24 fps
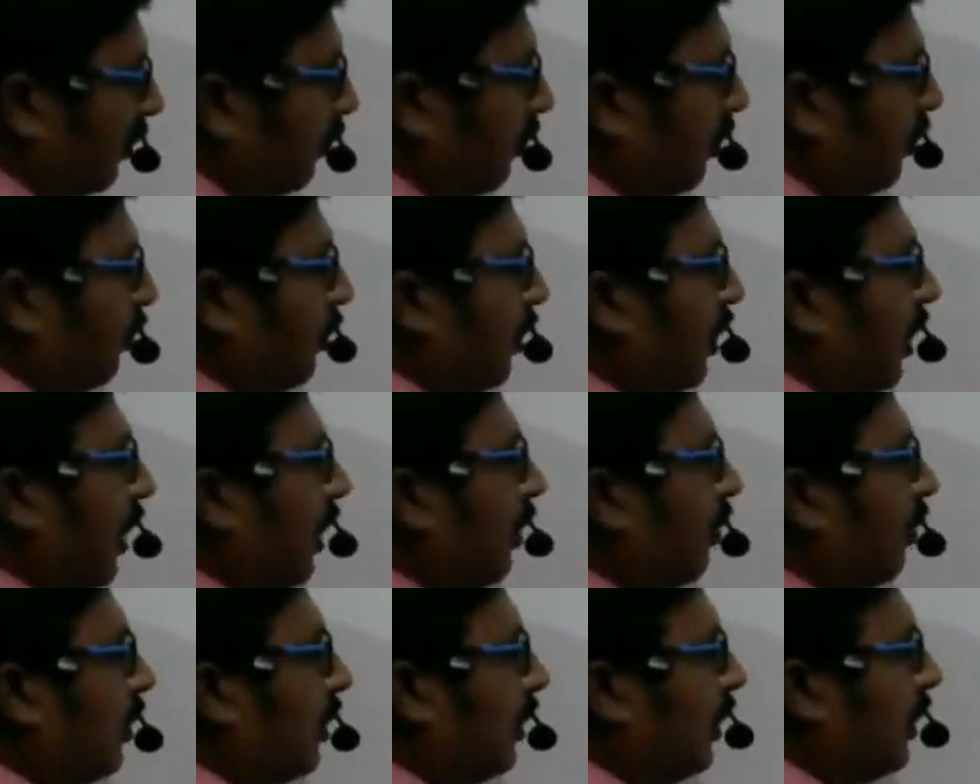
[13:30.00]
it will be
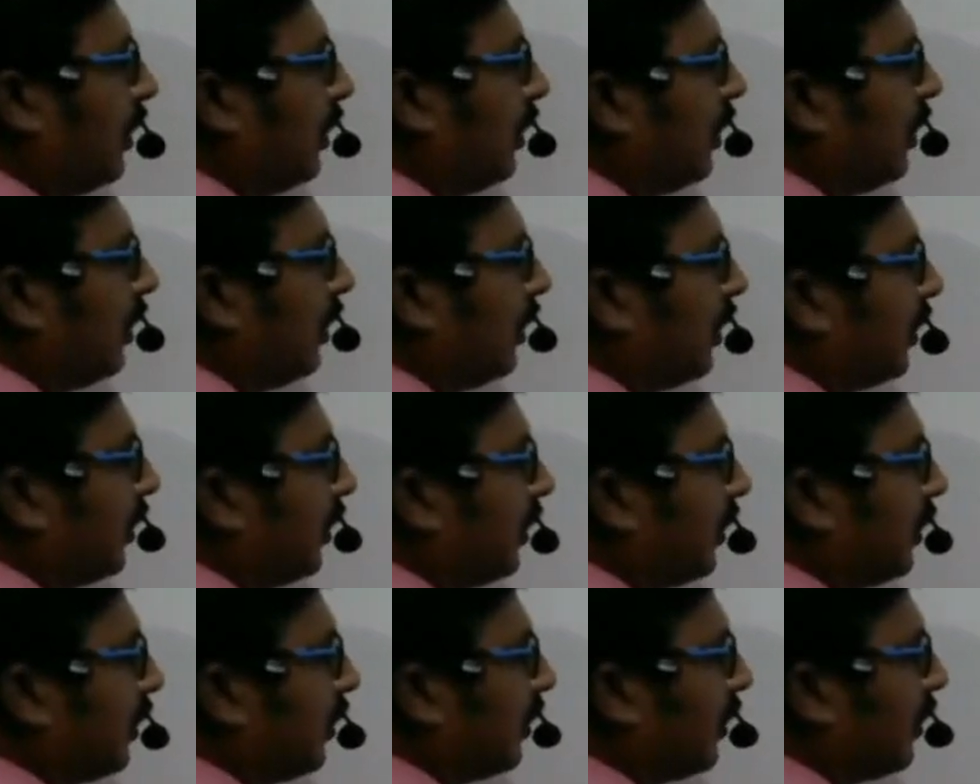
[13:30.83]
travel in
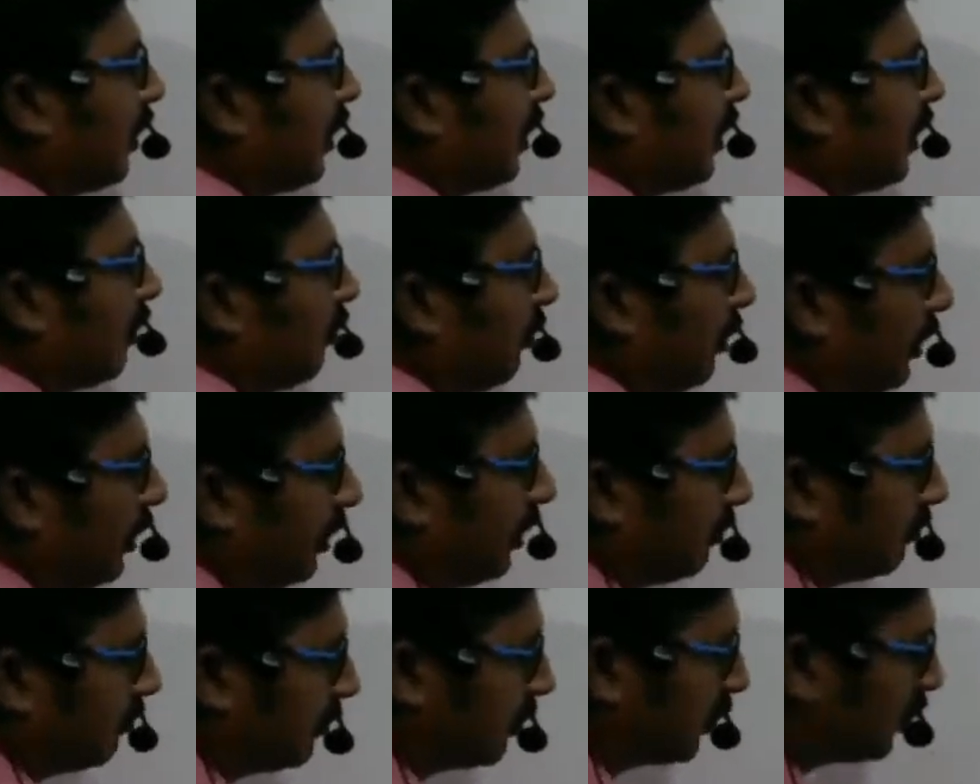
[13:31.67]
rarer
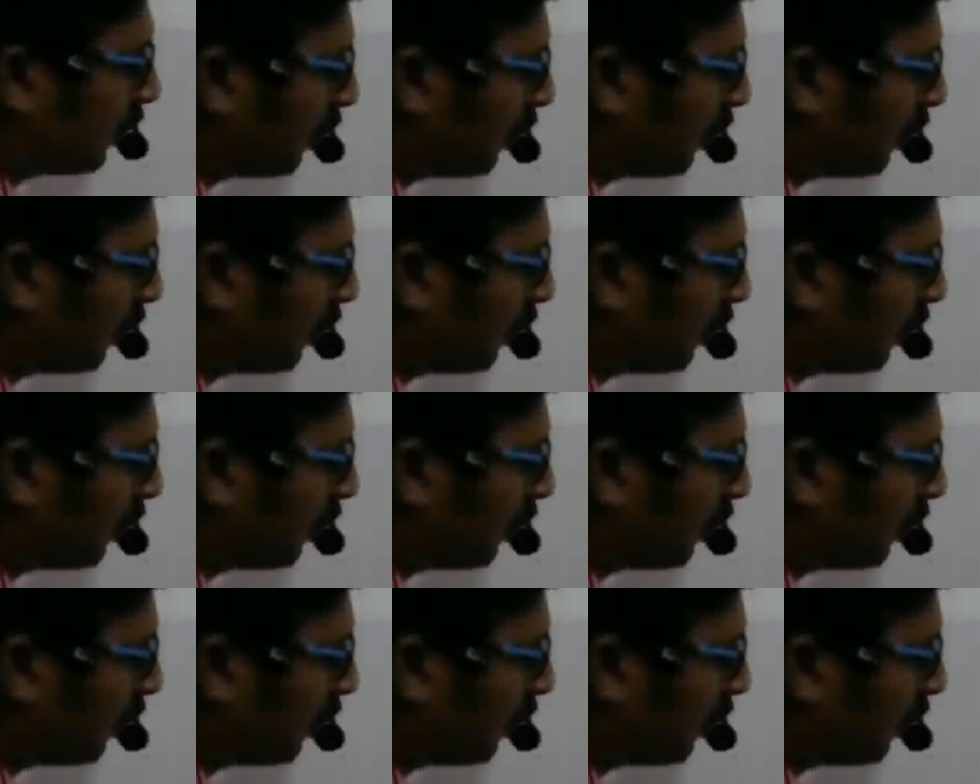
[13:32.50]
medium.